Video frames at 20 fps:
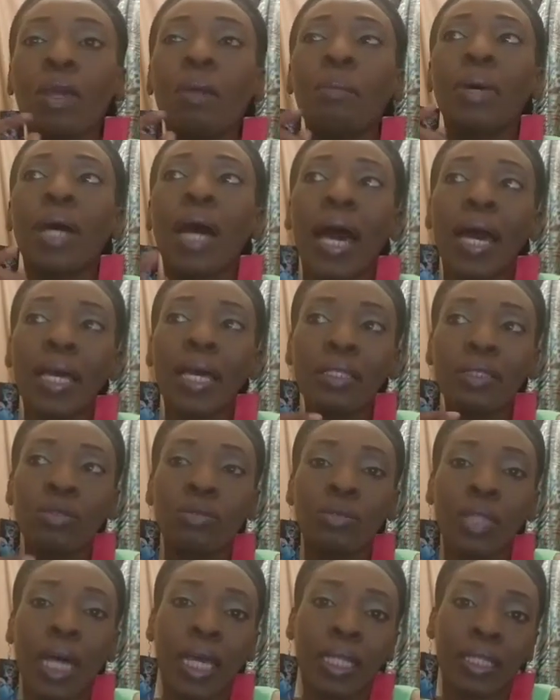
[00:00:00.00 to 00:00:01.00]
But I
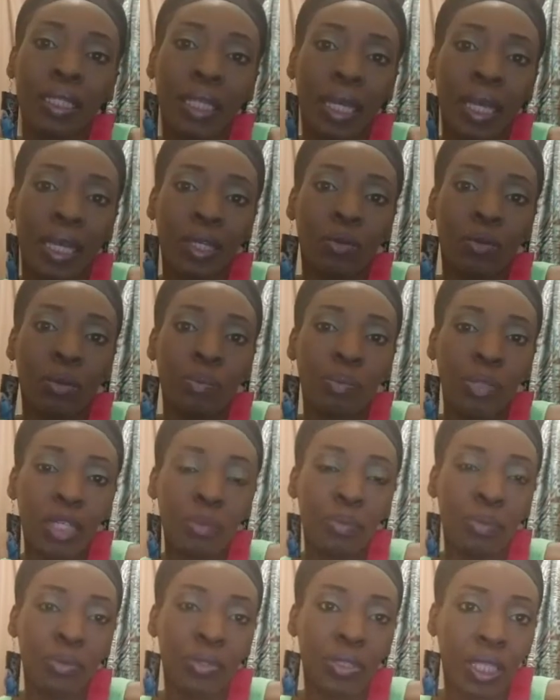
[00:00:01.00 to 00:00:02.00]
do not like when
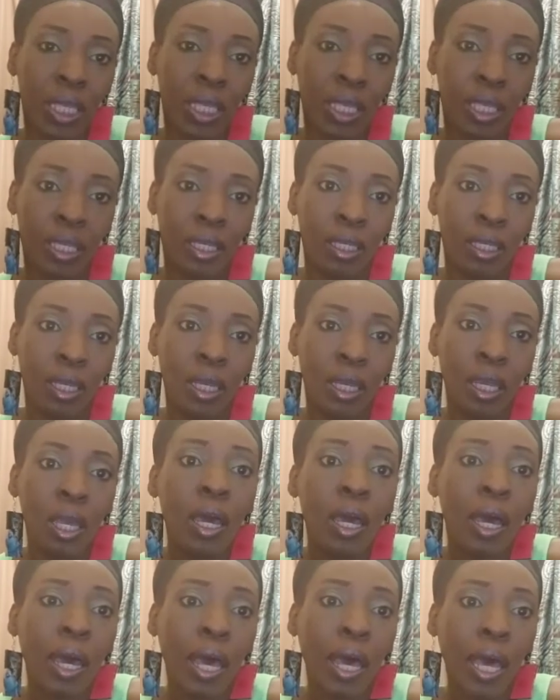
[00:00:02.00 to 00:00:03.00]
people say,
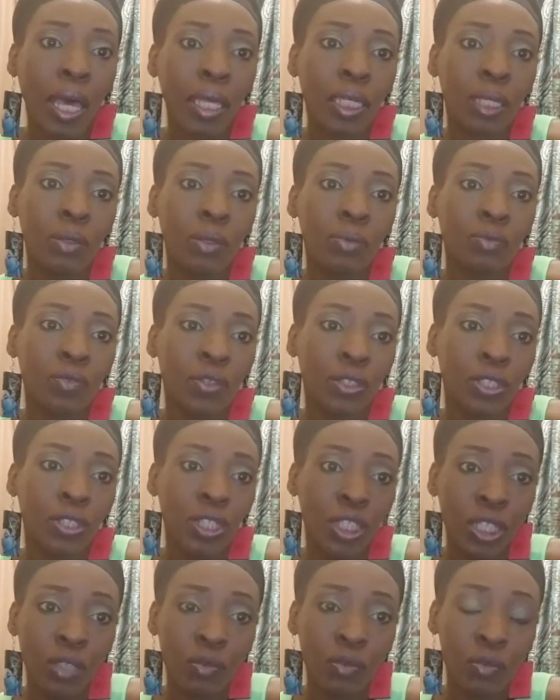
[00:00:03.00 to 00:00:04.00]
I can
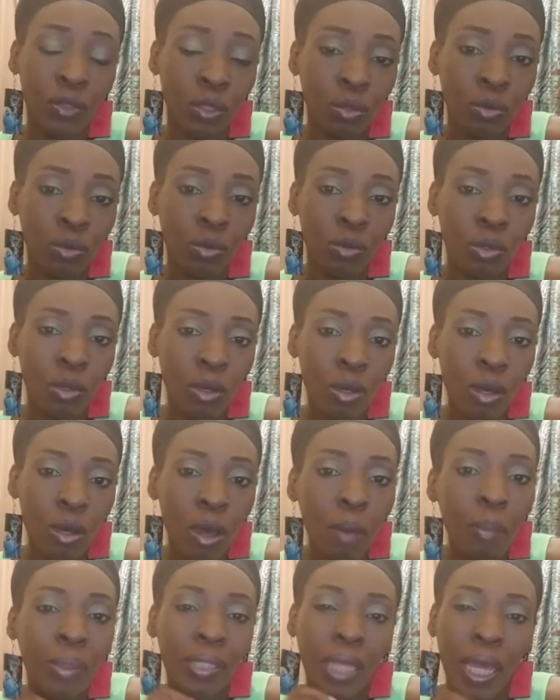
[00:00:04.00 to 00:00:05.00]
forgive you,
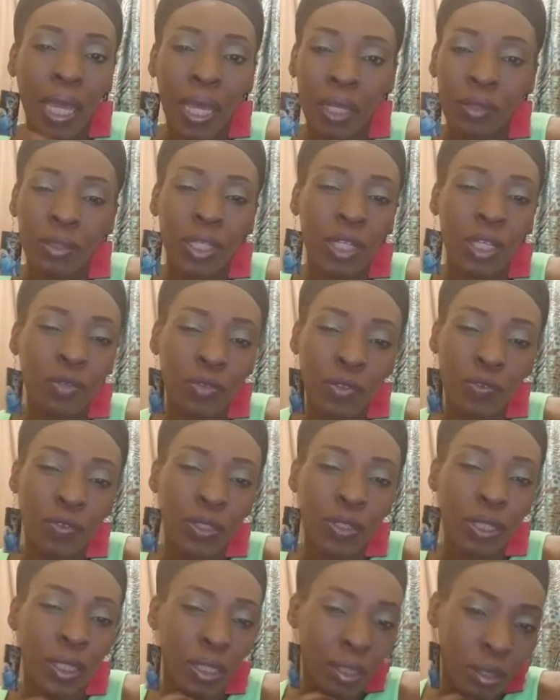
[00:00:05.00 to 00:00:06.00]
but I'll never
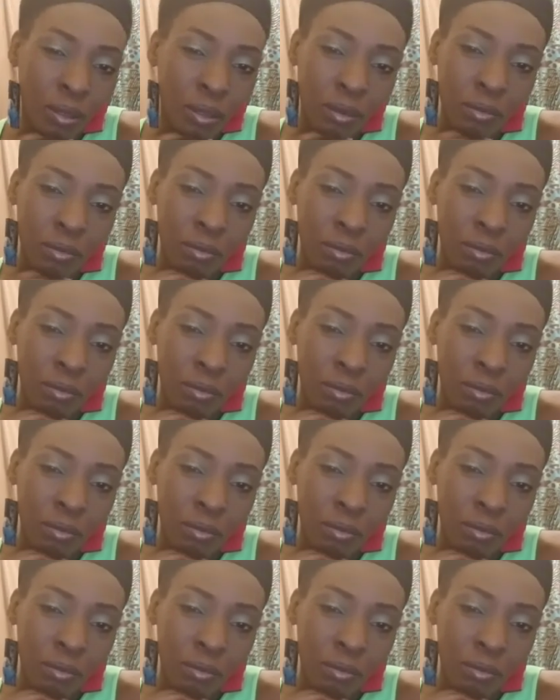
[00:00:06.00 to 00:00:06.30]
forget.